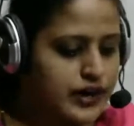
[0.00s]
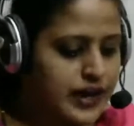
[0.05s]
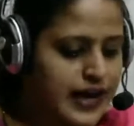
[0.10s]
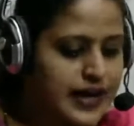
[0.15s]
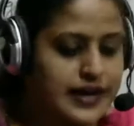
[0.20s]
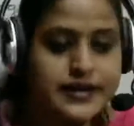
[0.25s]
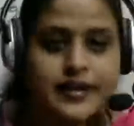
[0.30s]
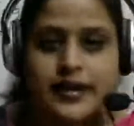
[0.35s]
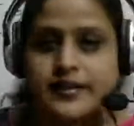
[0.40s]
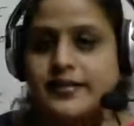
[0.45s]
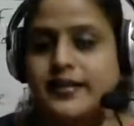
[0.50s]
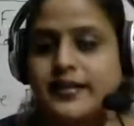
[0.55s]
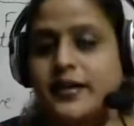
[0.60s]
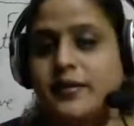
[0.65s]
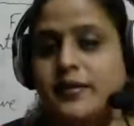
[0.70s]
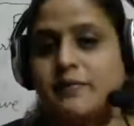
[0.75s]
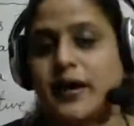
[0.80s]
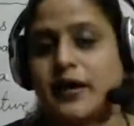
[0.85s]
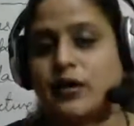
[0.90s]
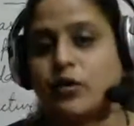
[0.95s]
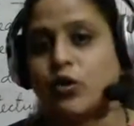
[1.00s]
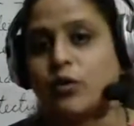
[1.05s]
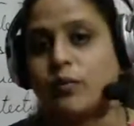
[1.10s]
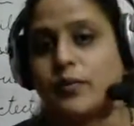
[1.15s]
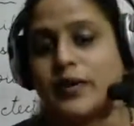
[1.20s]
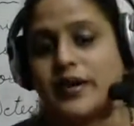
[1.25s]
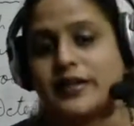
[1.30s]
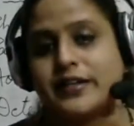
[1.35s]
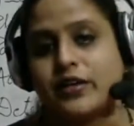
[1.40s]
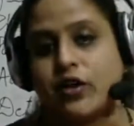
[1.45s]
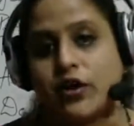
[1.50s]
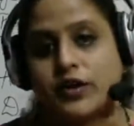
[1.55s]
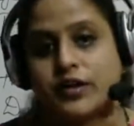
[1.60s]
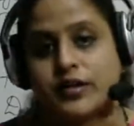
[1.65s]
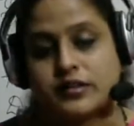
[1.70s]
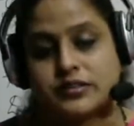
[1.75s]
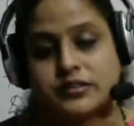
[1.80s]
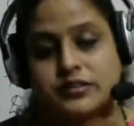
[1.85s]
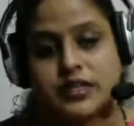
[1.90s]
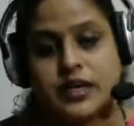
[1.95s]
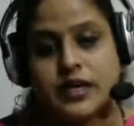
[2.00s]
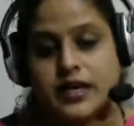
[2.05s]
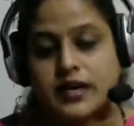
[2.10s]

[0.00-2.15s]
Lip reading: had nothing but obey the orders.